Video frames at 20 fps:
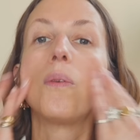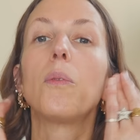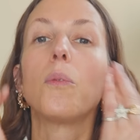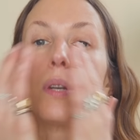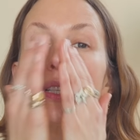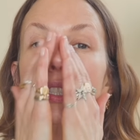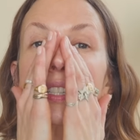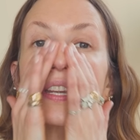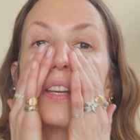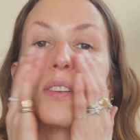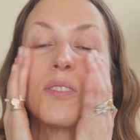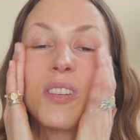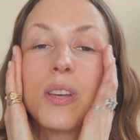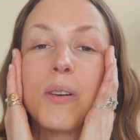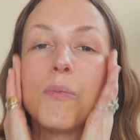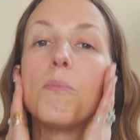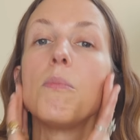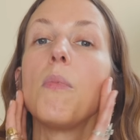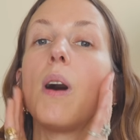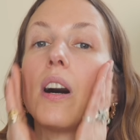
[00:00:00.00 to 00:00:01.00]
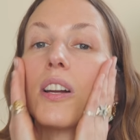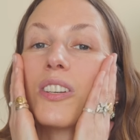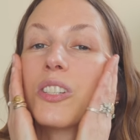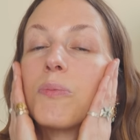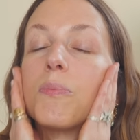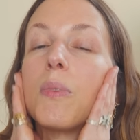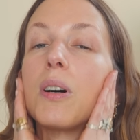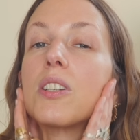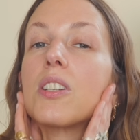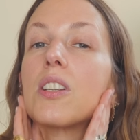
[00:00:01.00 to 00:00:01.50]
which gives a
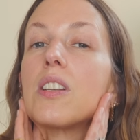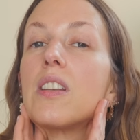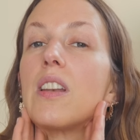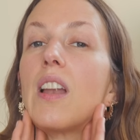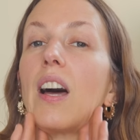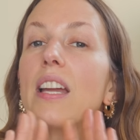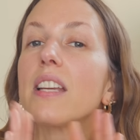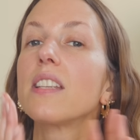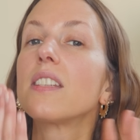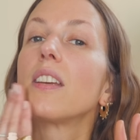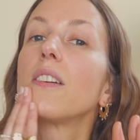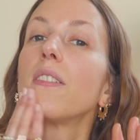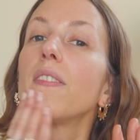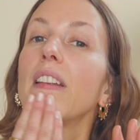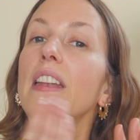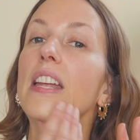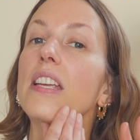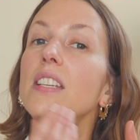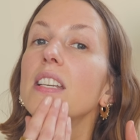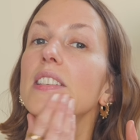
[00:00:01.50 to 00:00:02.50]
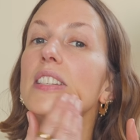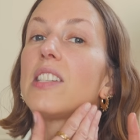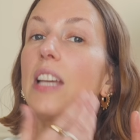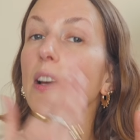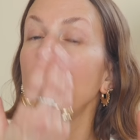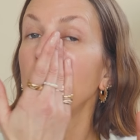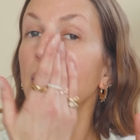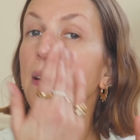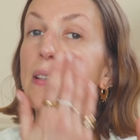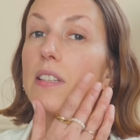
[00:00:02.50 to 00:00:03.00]
much, much lighter finish, and
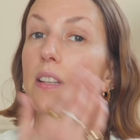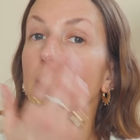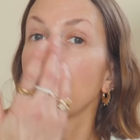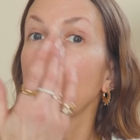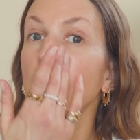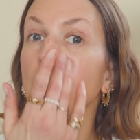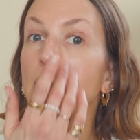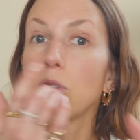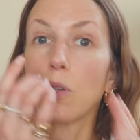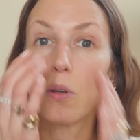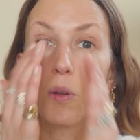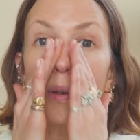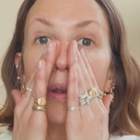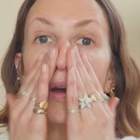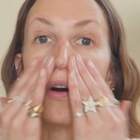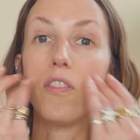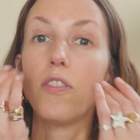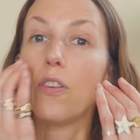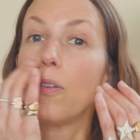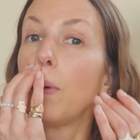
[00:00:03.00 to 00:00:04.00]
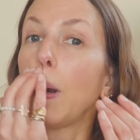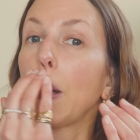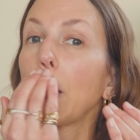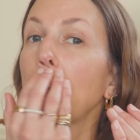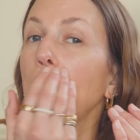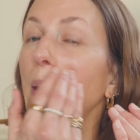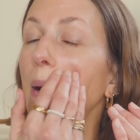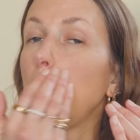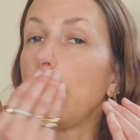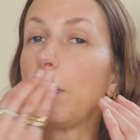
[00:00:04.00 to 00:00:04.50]
definitely something I do a lot for red
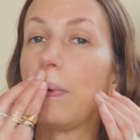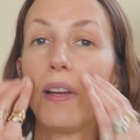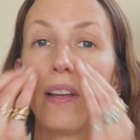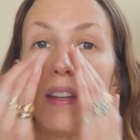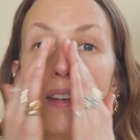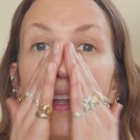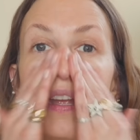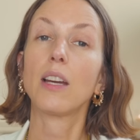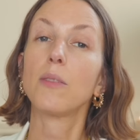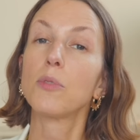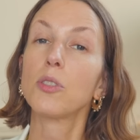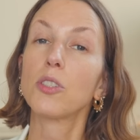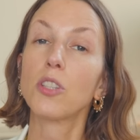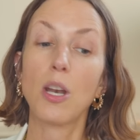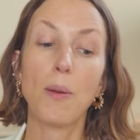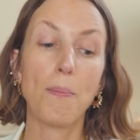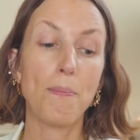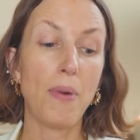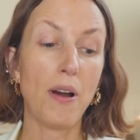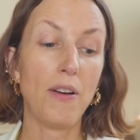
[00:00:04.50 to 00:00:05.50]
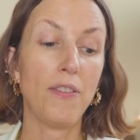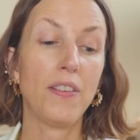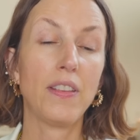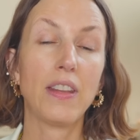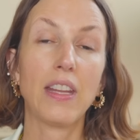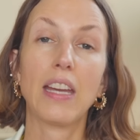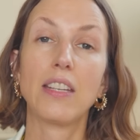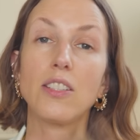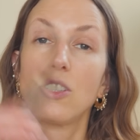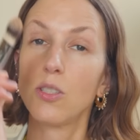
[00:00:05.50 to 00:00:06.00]
carpet. I'm just going to buff in
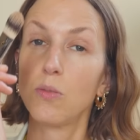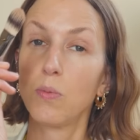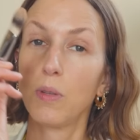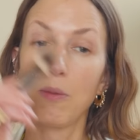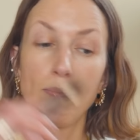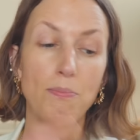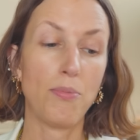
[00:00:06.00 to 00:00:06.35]
the edges with a